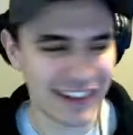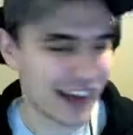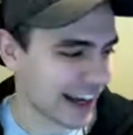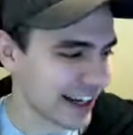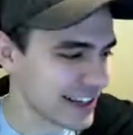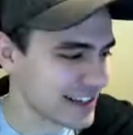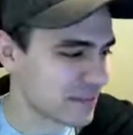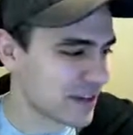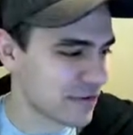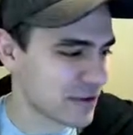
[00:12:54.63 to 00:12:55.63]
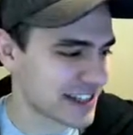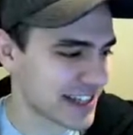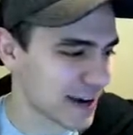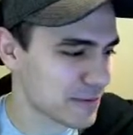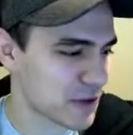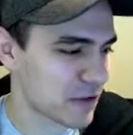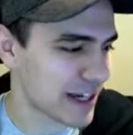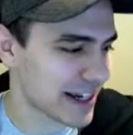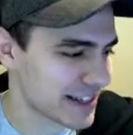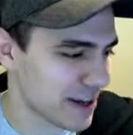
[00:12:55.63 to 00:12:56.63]
I'm gonna get some different setups over the
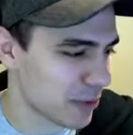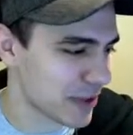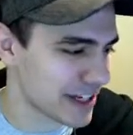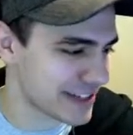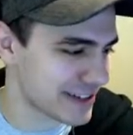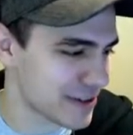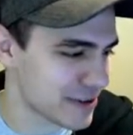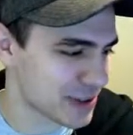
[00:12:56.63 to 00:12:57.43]
next couple weeks too.